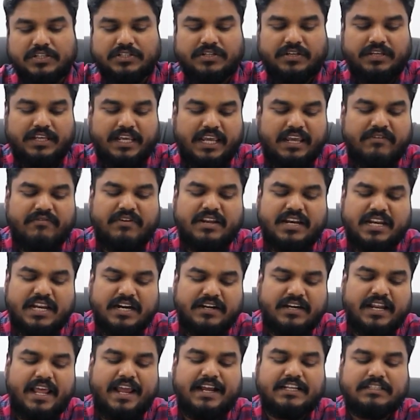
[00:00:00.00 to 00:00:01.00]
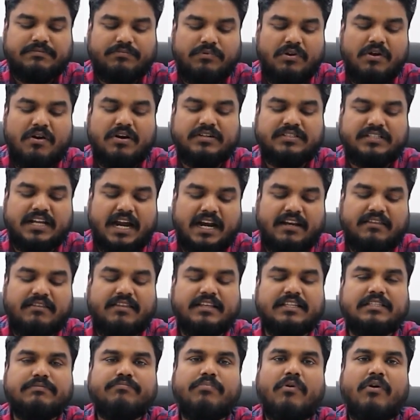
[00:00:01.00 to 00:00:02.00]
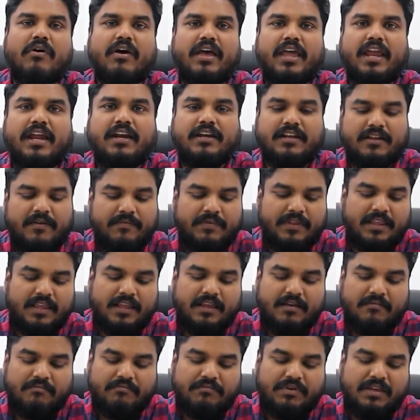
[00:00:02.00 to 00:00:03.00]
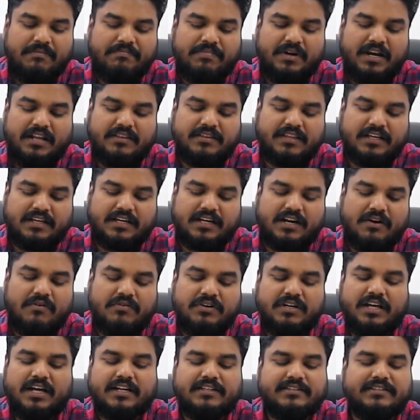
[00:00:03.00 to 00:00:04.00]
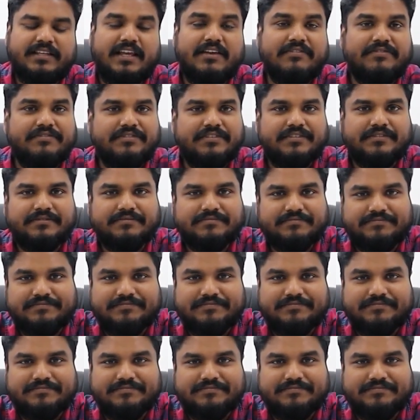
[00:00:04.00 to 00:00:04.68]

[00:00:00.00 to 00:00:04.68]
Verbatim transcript: So even it explodes at this point, people in the ground are safe.